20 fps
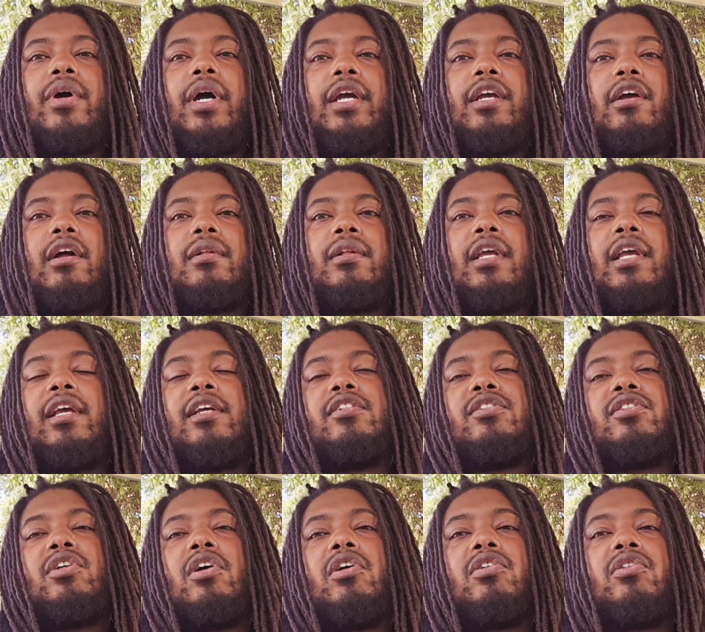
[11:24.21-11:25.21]
Y'all think it's
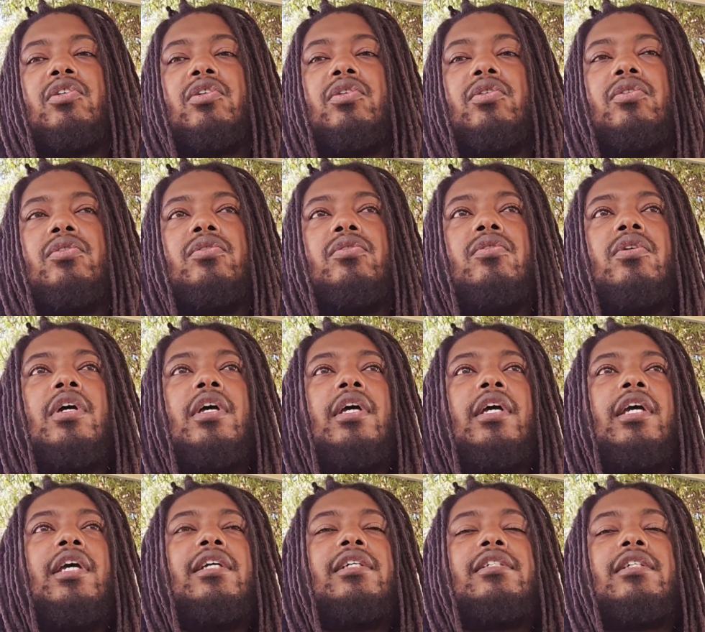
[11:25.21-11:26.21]
all cool.
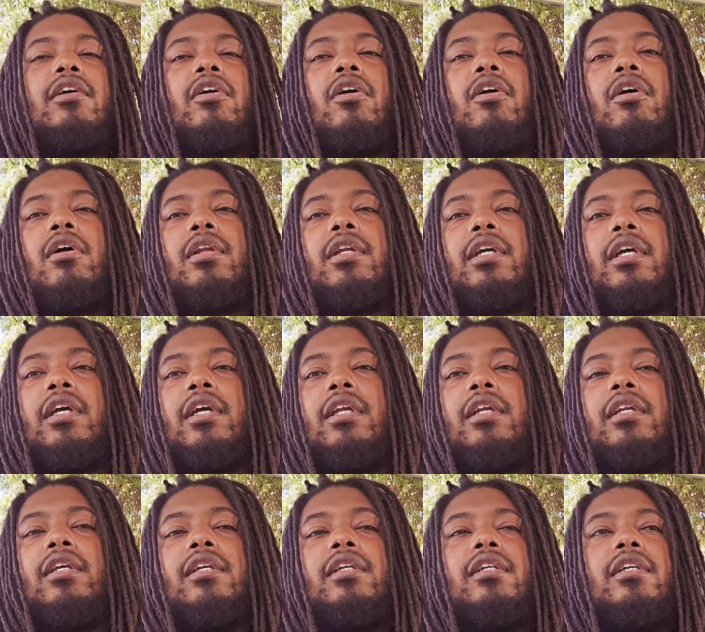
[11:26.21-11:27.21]
It's all in.
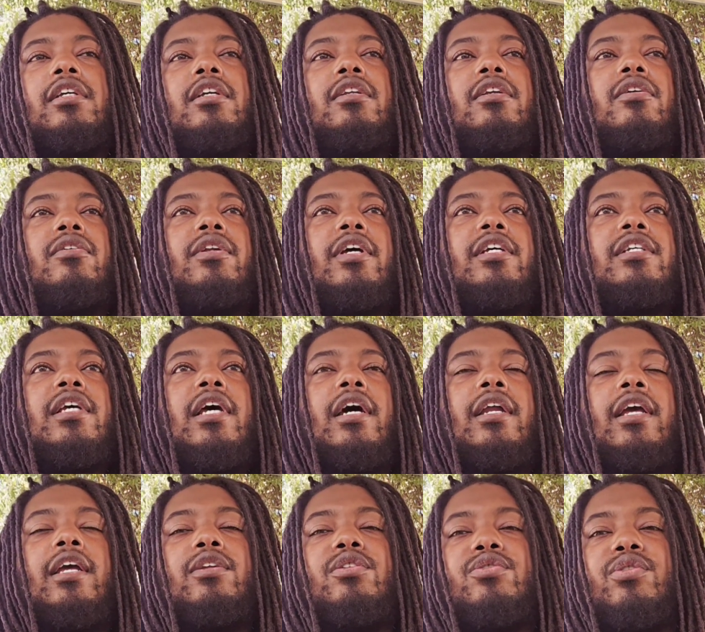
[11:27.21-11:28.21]
That's how they
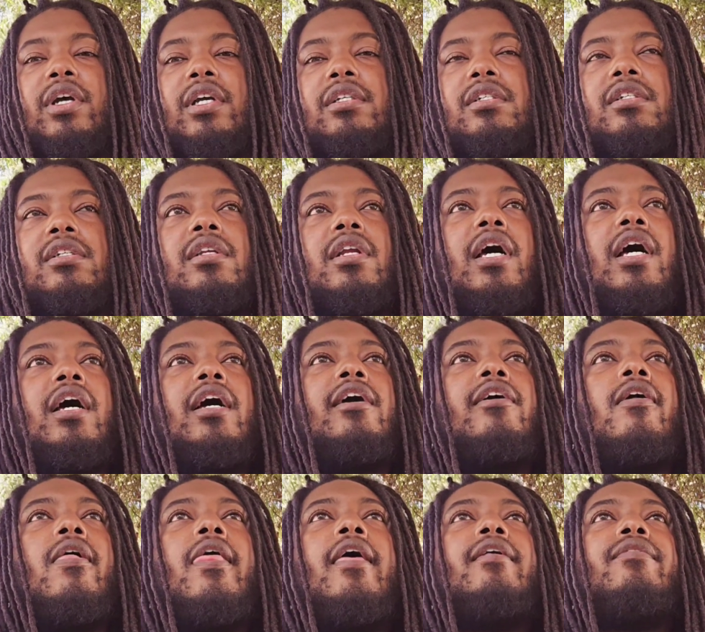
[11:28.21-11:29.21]
dress and not.
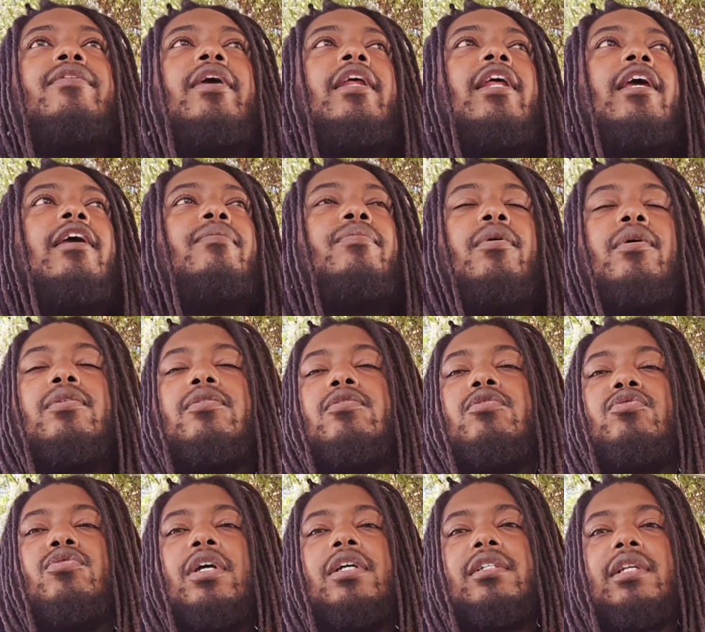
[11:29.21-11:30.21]
They ain't supposed to
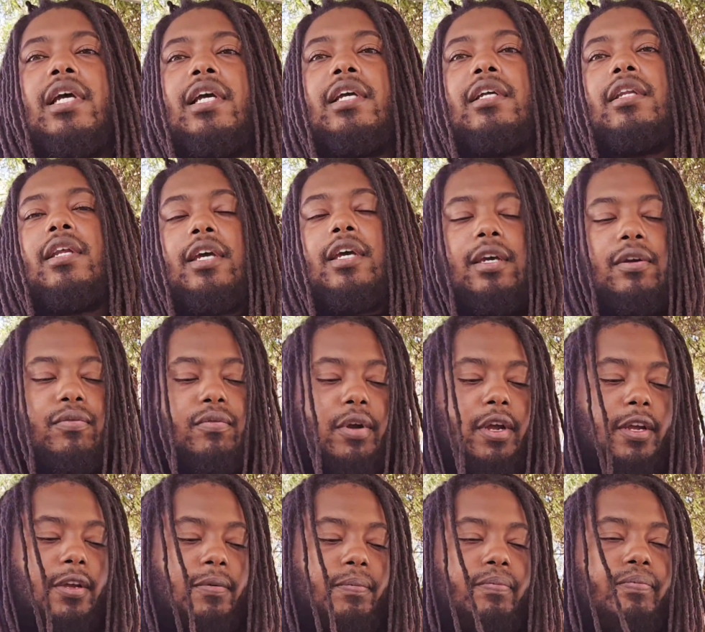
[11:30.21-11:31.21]
dress like that, right?
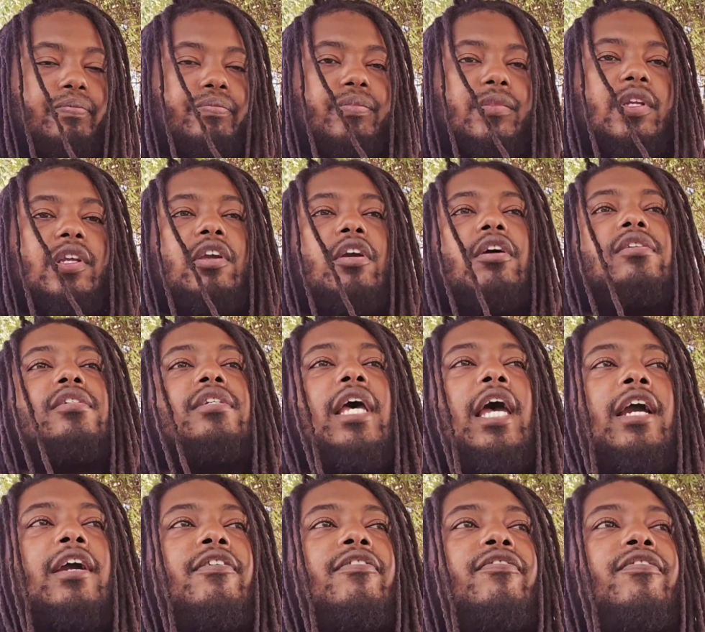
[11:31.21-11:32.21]
Y'all
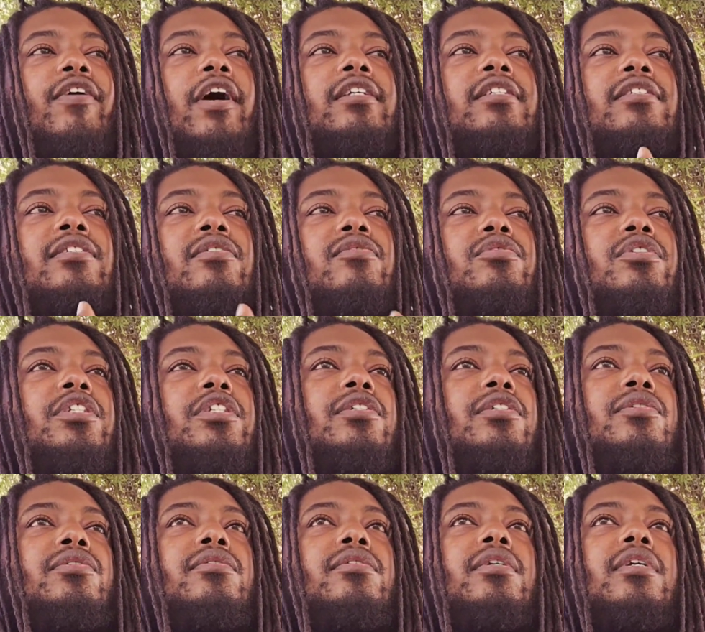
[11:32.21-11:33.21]
sacrificing your
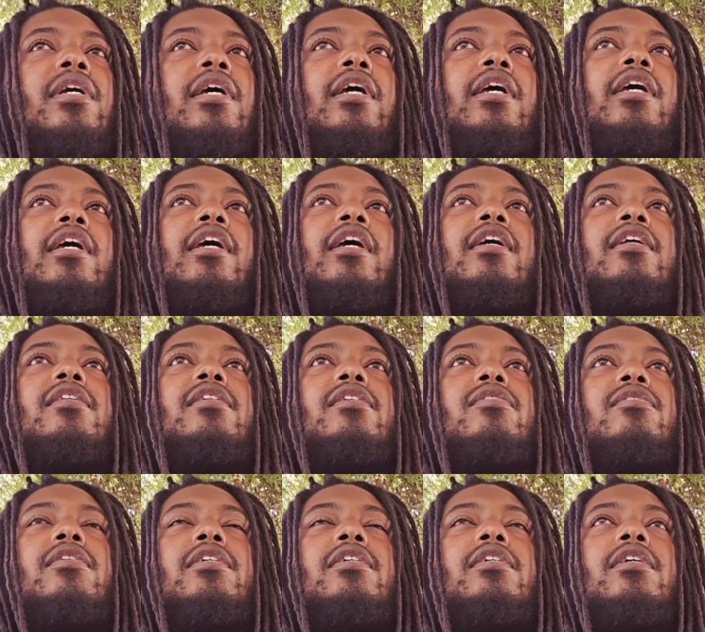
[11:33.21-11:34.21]
children
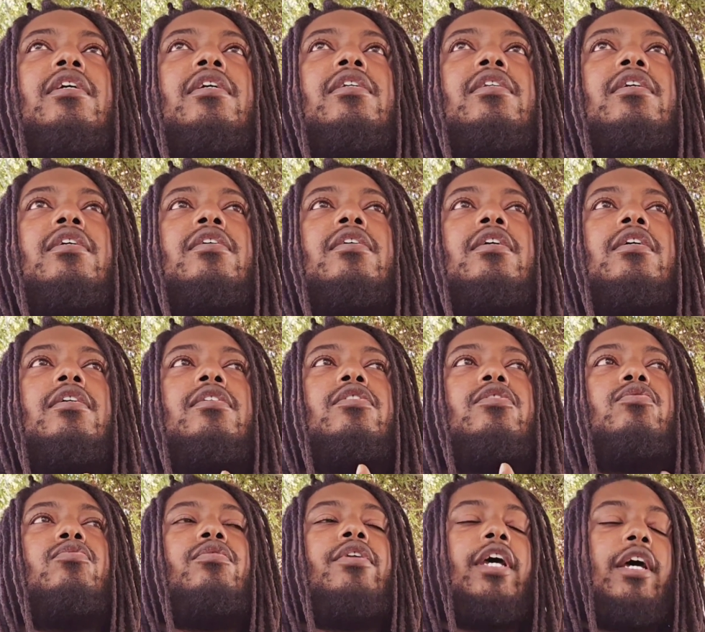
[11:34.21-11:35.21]
unto
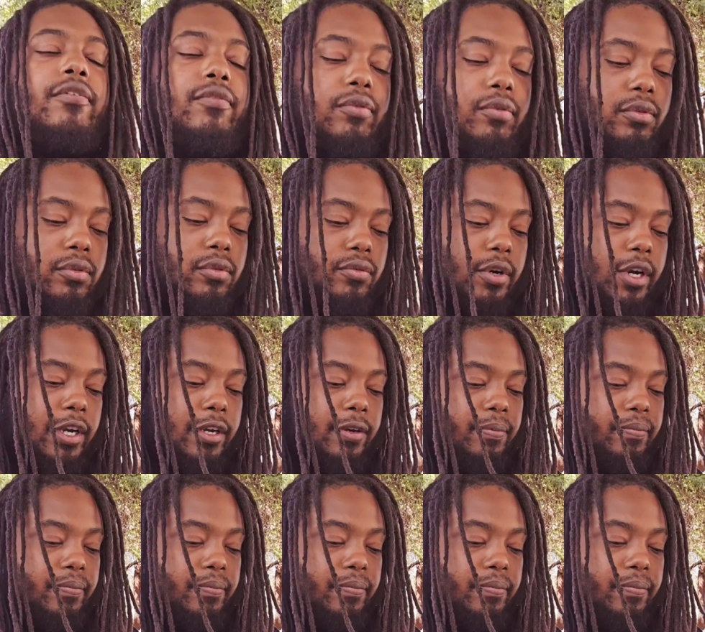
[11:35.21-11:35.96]
devils, right?